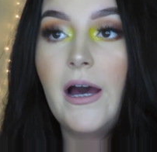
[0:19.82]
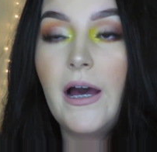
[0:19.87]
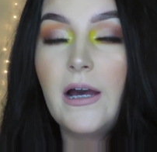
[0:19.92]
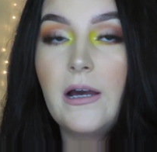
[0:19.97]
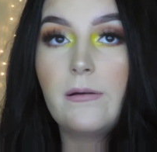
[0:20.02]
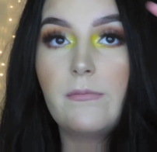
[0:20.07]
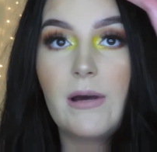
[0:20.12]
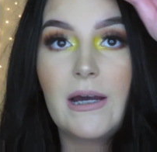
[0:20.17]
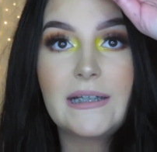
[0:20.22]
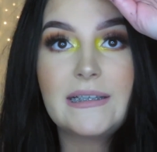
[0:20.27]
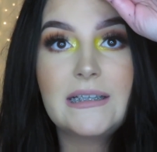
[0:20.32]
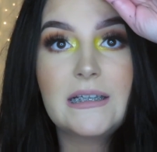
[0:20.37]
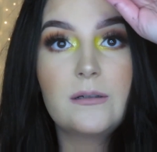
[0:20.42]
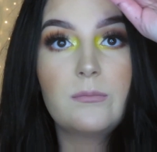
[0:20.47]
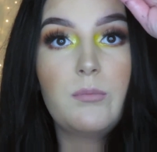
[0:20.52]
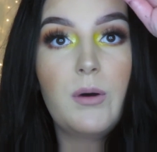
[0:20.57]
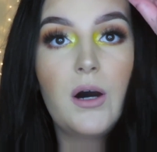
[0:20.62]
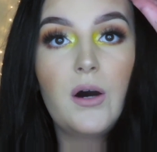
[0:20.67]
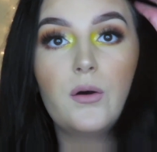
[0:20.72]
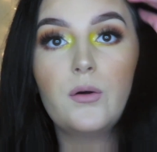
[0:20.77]
I did
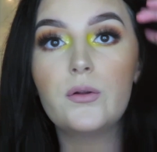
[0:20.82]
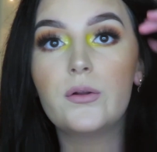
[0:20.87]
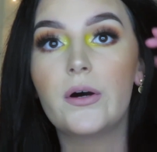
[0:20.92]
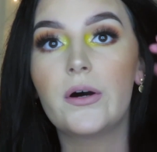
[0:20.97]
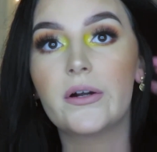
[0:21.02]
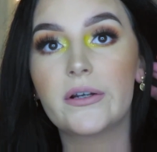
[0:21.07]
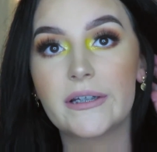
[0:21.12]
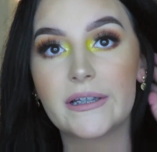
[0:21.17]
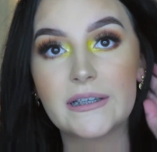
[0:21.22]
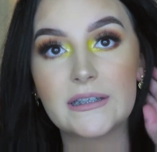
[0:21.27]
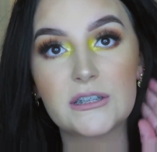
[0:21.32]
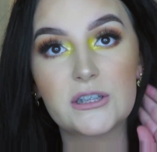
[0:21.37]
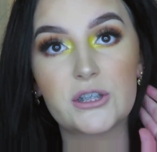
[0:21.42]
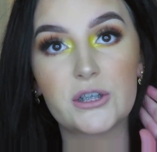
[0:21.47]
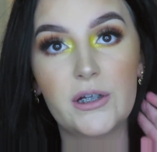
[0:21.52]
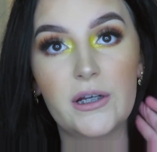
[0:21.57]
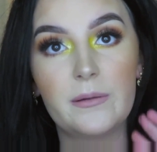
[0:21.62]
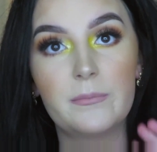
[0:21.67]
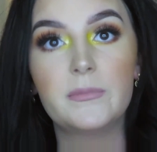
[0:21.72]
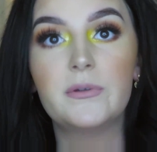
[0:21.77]
a poll on
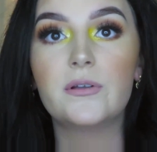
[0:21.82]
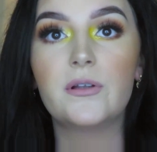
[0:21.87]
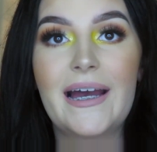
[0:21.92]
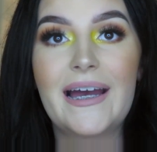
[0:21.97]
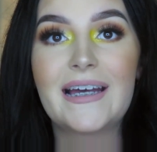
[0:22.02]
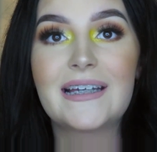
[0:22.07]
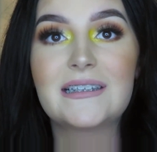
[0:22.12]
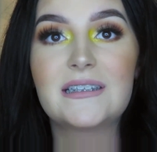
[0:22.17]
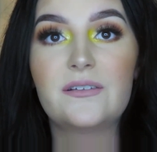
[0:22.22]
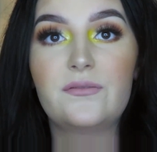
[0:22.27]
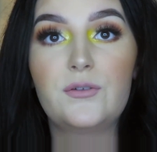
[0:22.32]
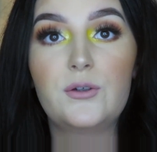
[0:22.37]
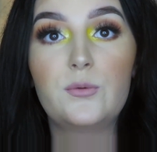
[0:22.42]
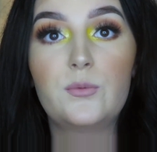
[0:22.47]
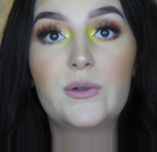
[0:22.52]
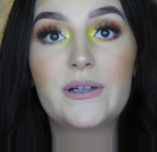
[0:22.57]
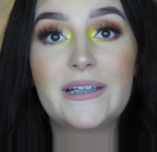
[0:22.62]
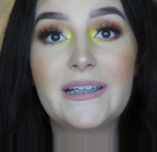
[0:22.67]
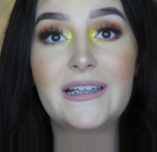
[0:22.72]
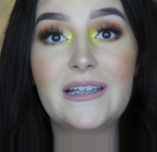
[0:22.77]
Instagram. I asked if you
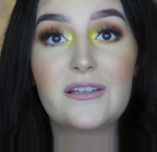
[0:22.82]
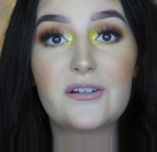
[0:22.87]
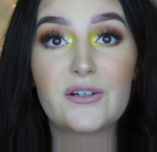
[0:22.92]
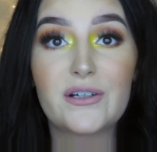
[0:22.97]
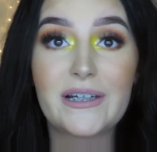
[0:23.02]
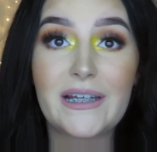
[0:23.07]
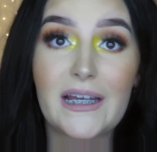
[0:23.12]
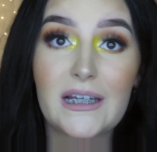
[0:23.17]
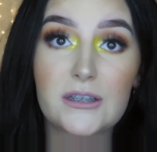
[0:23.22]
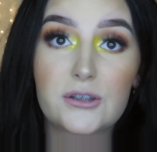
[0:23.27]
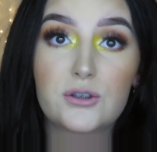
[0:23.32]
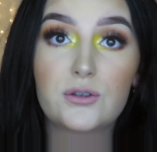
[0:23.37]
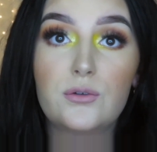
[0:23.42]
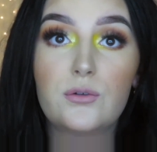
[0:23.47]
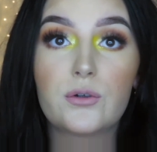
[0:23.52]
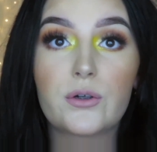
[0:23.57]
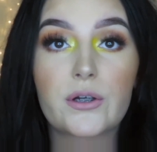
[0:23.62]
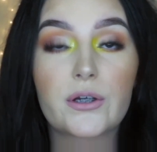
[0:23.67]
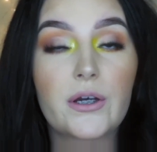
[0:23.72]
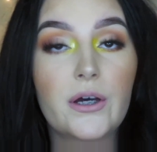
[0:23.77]
wanted either a
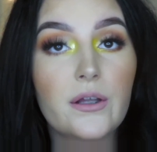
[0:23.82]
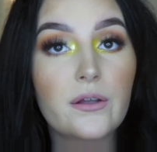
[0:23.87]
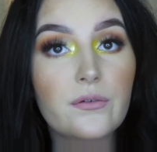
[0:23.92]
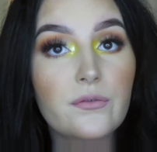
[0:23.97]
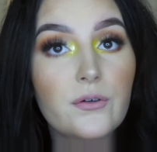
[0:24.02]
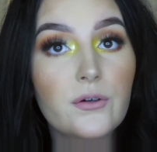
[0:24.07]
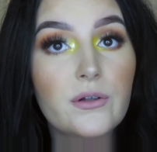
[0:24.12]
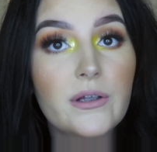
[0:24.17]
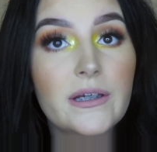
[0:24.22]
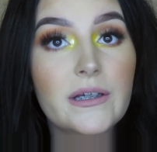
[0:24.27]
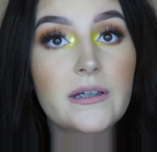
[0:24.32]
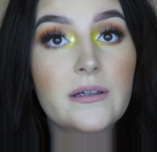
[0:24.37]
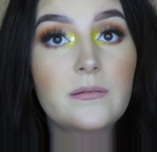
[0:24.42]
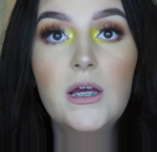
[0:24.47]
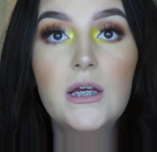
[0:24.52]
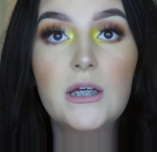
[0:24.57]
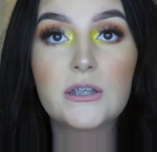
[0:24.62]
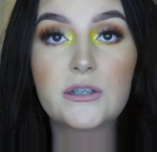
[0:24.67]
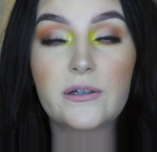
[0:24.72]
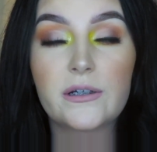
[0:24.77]
natural or colorful glam.
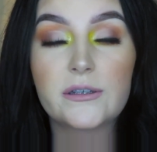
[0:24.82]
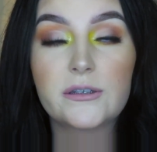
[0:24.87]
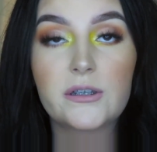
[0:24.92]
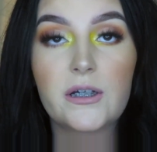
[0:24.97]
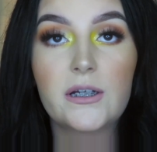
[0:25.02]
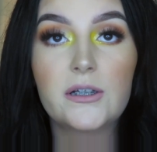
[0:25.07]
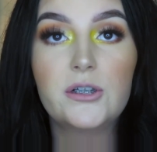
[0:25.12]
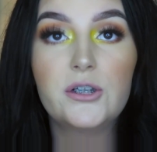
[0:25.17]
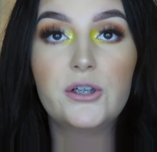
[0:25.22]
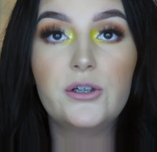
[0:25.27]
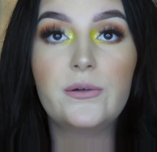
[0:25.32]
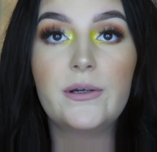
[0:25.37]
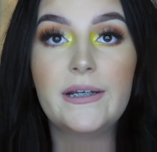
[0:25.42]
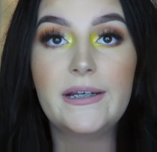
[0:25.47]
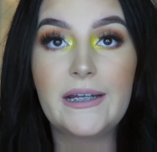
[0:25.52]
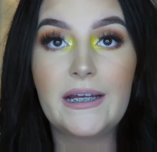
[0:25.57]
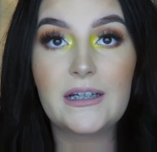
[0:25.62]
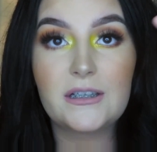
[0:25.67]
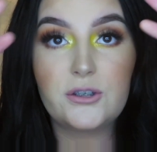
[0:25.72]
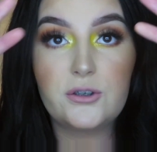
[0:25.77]
So I tried to do a
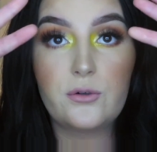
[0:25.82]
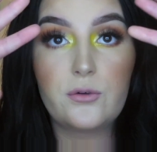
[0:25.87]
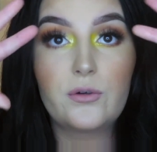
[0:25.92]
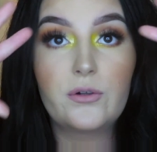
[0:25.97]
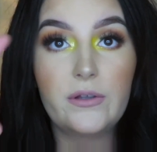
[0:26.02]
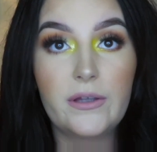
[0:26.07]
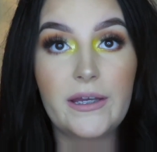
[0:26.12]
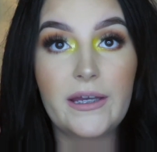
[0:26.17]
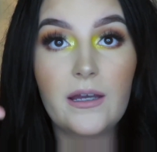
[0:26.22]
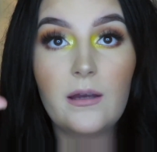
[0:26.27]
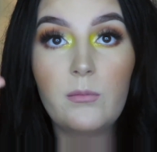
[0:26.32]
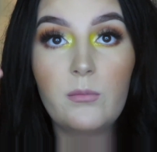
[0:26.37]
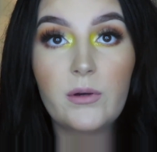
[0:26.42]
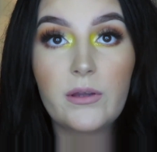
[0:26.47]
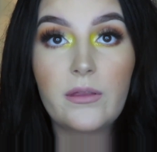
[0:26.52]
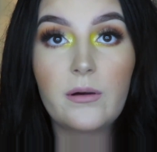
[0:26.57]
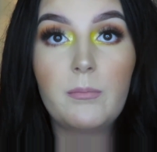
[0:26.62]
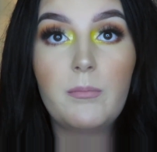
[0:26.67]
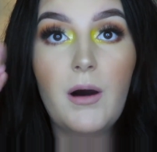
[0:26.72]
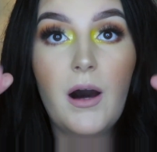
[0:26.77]
natural glam
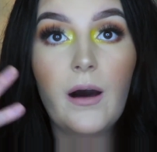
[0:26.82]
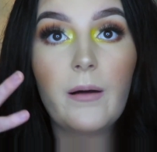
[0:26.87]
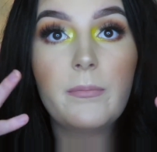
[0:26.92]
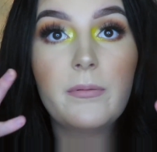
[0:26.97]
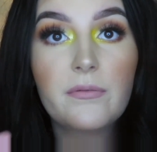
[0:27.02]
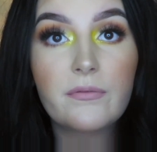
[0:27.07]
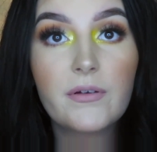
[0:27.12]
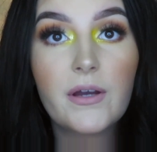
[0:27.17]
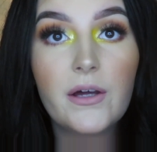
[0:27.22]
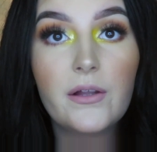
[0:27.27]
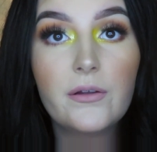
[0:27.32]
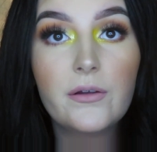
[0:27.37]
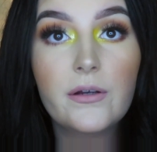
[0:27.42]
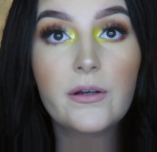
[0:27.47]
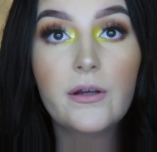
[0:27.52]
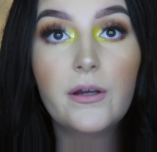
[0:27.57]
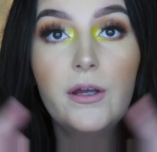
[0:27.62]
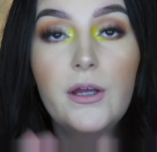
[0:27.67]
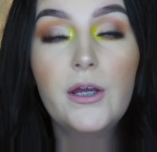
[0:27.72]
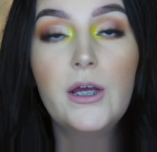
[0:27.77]
with a pop of
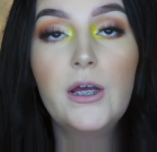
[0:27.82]
color.